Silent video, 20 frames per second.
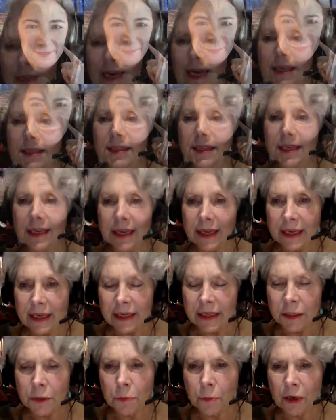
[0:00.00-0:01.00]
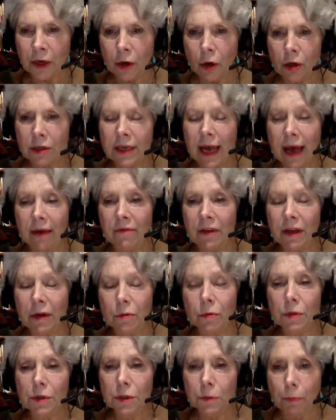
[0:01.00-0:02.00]
Yes, it is, because having
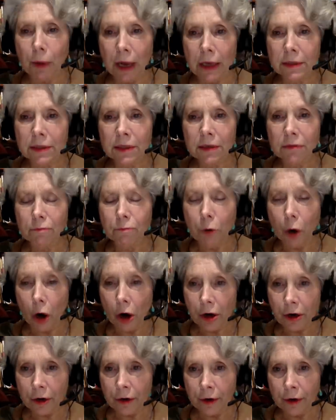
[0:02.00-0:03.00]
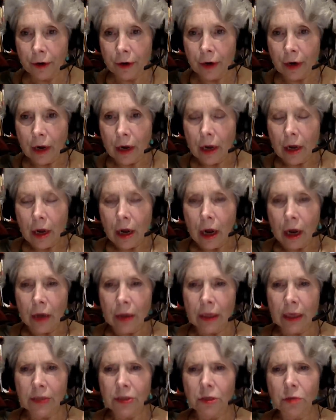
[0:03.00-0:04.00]
a responsive partner,
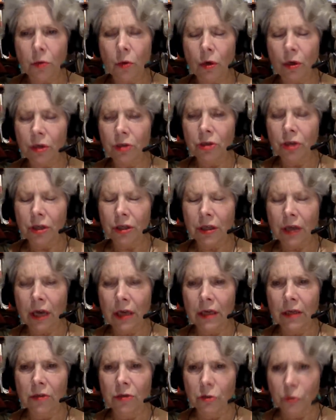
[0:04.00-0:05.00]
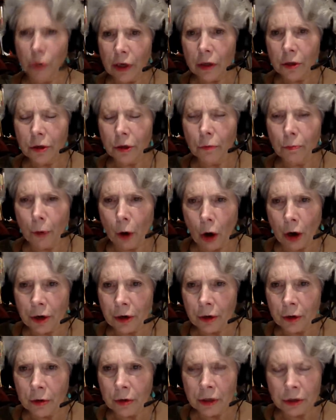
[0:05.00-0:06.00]
unless you want to just kind of drill your
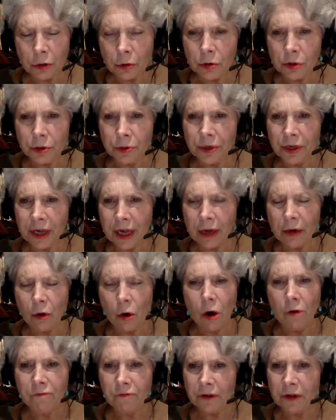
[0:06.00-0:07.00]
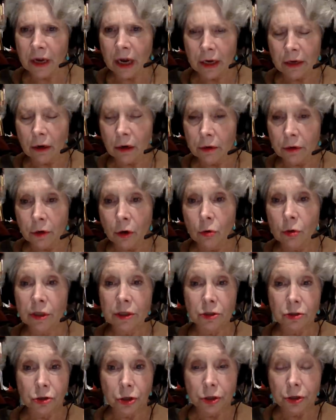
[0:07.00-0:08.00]
partner and use her to get off and not
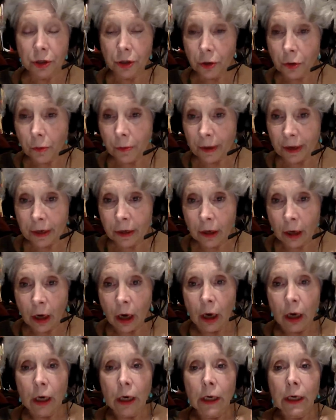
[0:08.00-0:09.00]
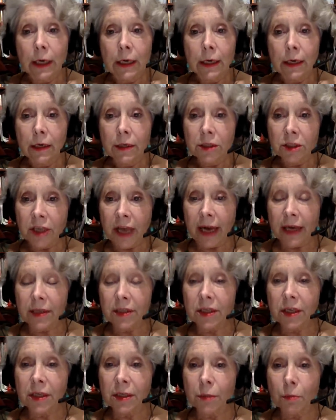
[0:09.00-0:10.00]
notice she's human. Is that sex,
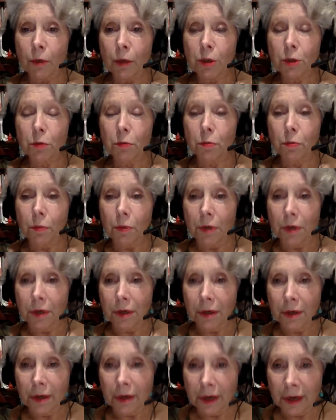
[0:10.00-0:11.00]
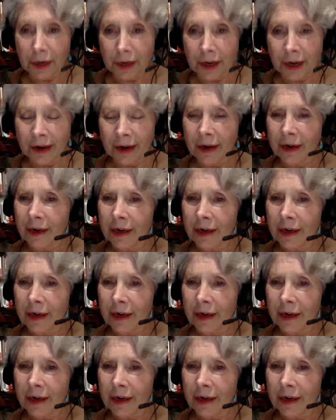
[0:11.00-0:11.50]
sex or is that masturbation with a